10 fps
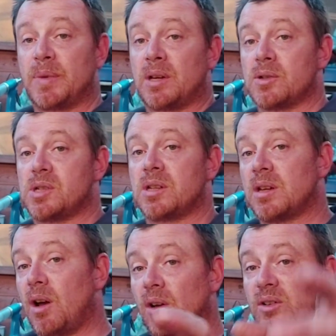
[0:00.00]
because you
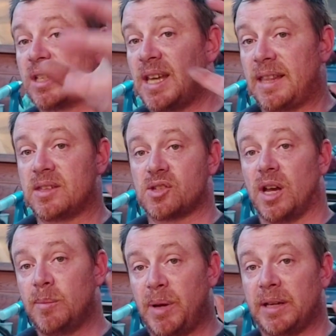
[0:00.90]
can't get the
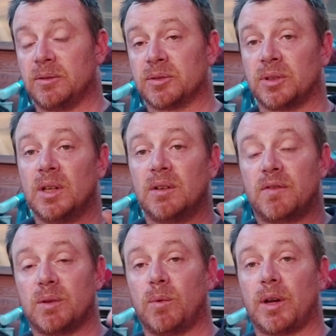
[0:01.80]
side panels
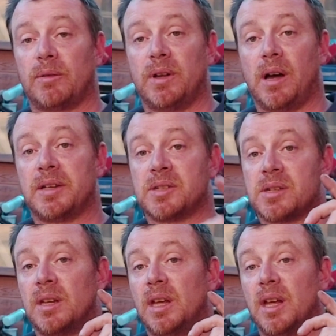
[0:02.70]
for the 109s.